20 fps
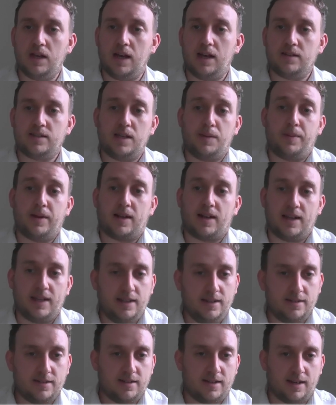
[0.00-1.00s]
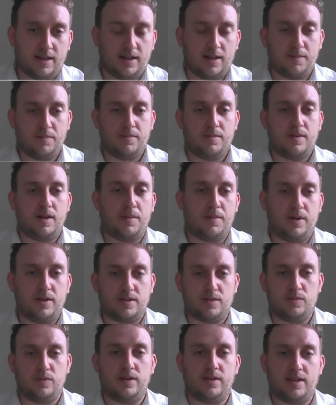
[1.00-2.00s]
typically a
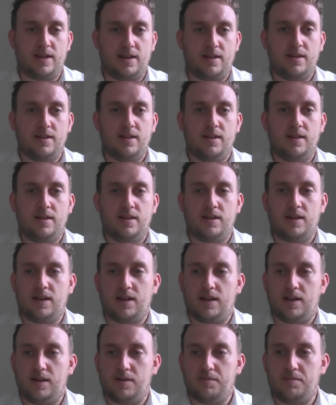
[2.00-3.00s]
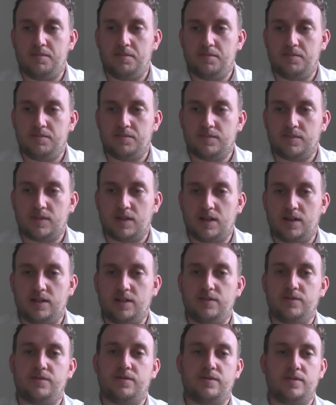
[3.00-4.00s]
person with that kind
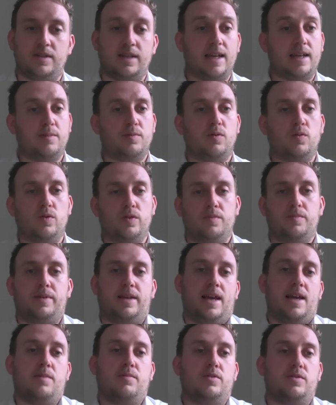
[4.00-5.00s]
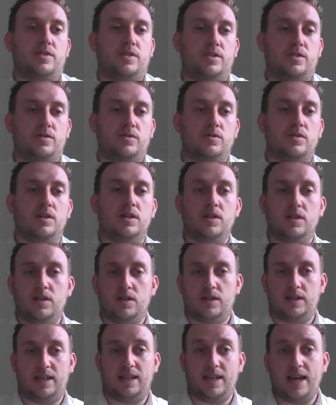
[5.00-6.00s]
of label wouldn't be able to
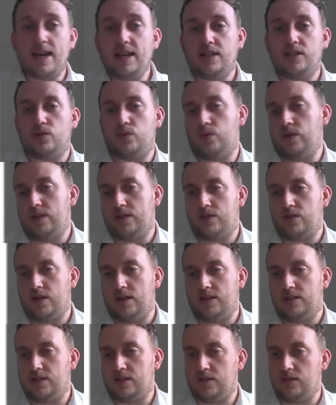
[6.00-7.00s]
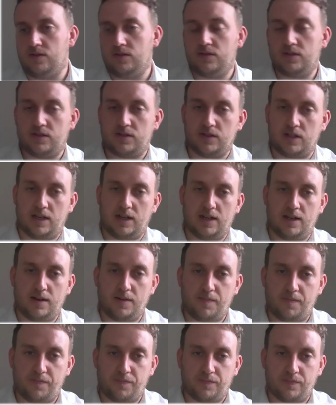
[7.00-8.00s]
engage with tricycles,
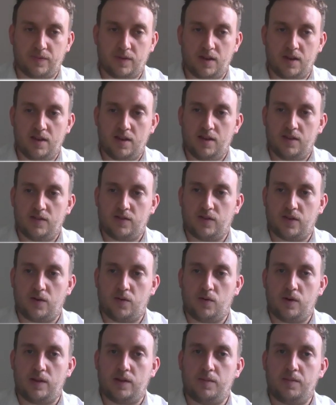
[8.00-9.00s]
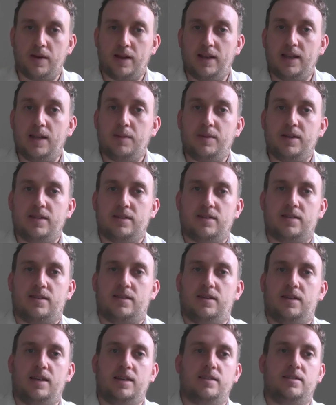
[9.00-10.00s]
so it may limit
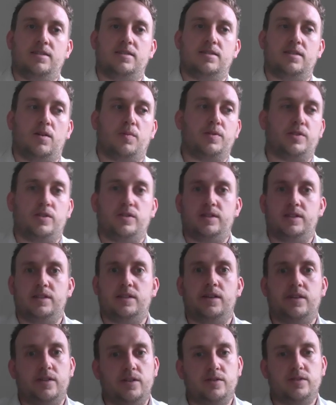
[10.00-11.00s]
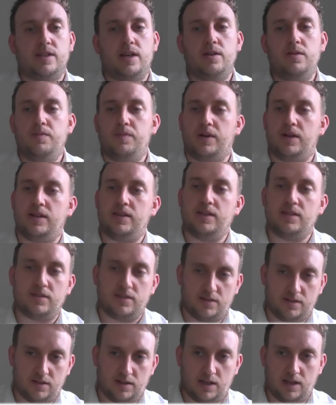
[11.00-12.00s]
his opportunity to do so. But in
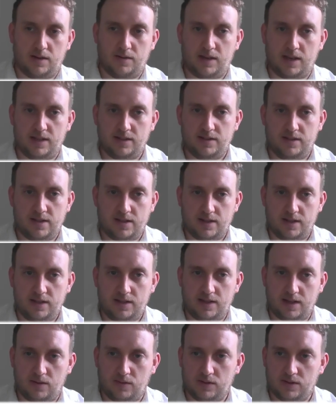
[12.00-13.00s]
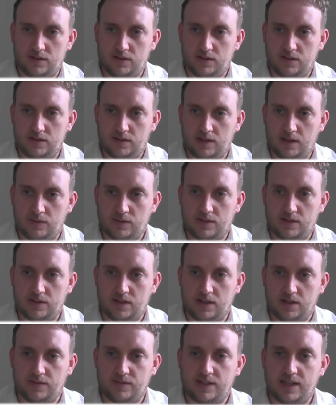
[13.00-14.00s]
this case study, that was
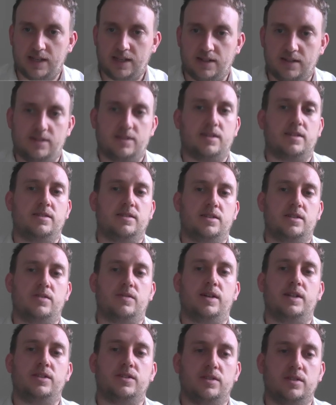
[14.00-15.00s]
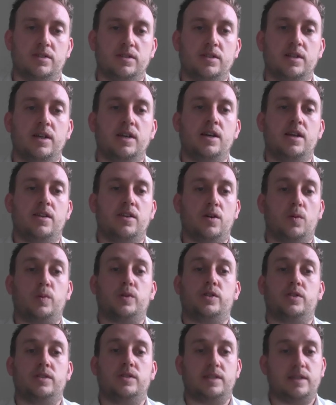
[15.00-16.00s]
kind of taken into consideration. The
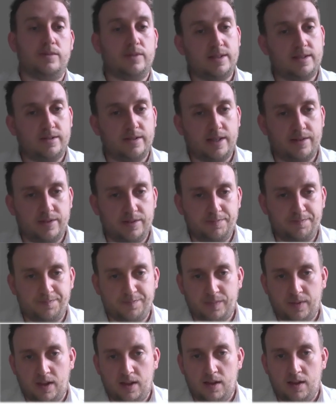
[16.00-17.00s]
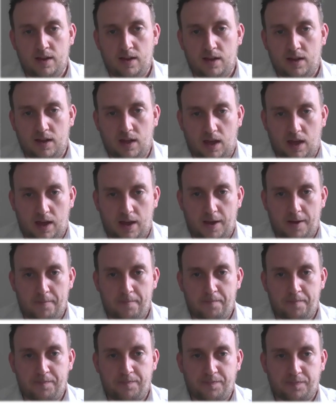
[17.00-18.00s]
opportunity was still given.
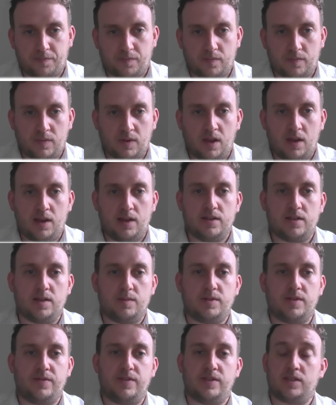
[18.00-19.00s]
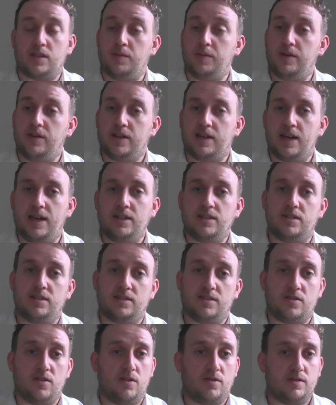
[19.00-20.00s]
In terms of his communication, his
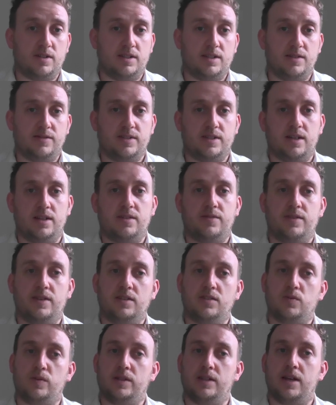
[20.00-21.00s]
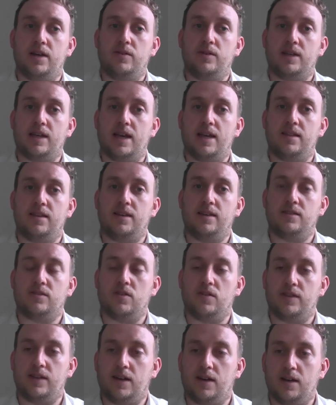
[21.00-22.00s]
cognitive side of things, we know again that he's
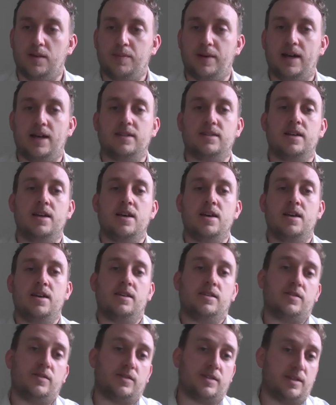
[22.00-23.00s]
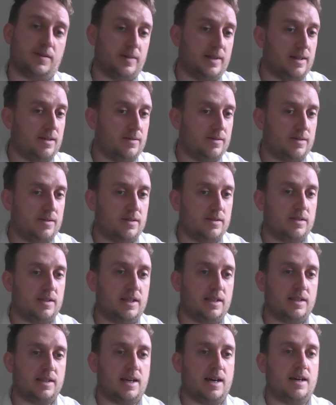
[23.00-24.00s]
got the iPad, so he's going to be able to
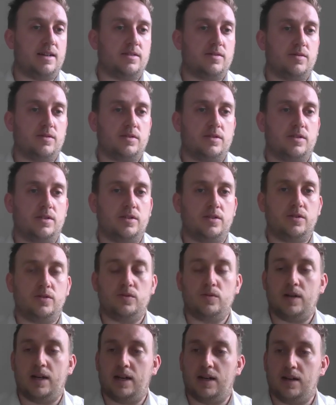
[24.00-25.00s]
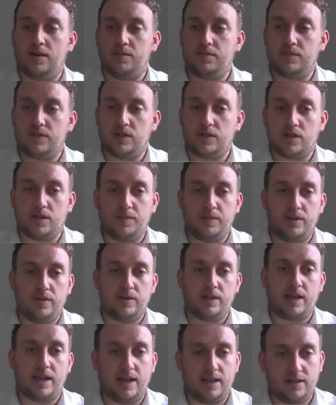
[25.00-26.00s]
need that to
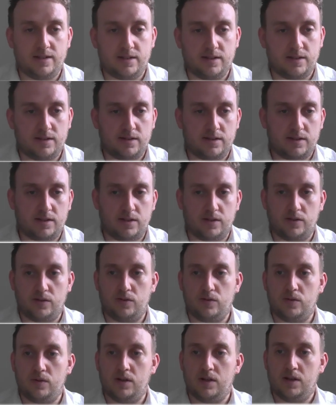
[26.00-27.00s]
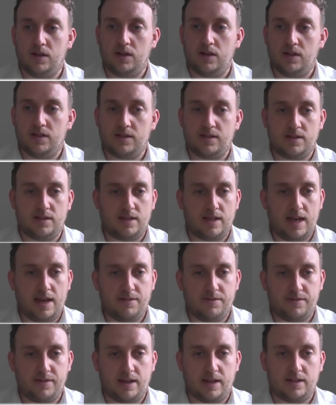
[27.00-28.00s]
communicate to
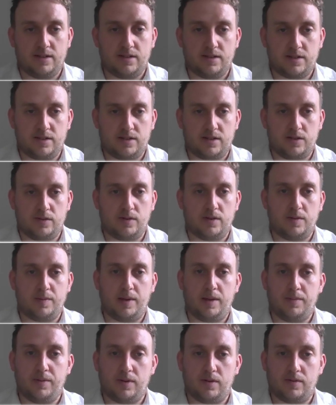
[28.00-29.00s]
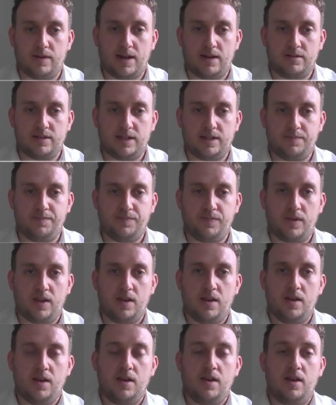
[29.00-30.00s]
staff and to other people around him.
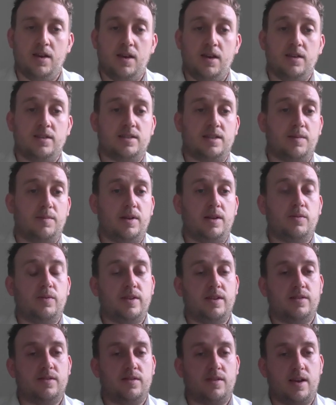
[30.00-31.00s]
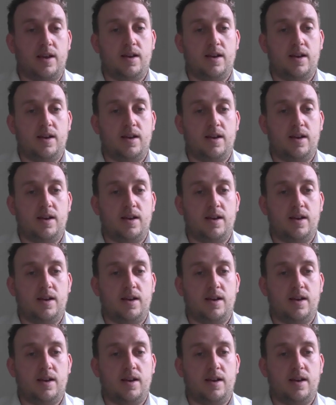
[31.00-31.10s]
Similar with his